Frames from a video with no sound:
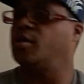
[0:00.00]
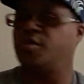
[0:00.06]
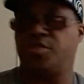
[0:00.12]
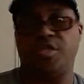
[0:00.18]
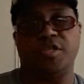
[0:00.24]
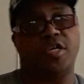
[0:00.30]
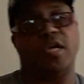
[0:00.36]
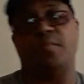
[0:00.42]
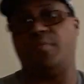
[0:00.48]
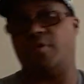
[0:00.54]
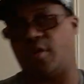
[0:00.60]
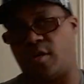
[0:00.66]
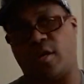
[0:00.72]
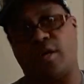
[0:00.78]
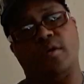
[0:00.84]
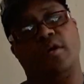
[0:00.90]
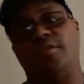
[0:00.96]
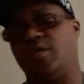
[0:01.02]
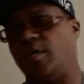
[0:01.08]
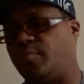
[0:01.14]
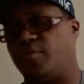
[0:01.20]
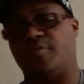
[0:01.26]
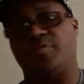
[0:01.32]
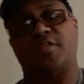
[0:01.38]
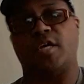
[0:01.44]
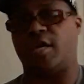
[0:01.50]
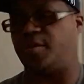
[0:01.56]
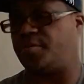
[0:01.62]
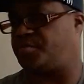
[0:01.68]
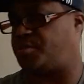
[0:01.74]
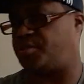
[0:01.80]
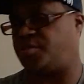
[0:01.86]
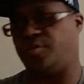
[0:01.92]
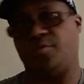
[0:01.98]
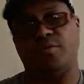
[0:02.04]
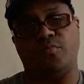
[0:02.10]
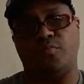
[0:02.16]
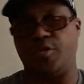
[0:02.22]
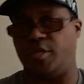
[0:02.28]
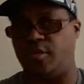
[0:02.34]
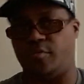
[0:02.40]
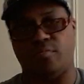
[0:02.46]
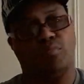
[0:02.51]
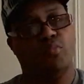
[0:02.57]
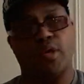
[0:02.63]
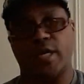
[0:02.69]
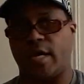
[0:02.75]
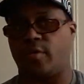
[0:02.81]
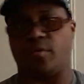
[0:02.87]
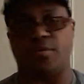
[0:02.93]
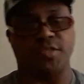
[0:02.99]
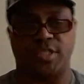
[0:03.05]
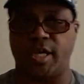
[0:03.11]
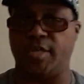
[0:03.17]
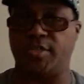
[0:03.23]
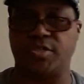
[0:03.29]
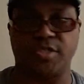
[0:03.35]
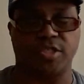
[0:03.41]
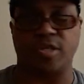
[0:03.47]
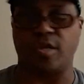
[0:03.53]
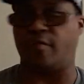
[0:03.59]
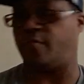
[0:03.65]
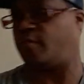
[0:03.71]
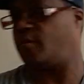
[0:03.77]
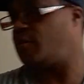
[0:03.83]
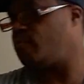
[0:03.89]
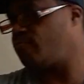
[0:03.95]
She came here a number of times. You know, we went out on dates and stuff.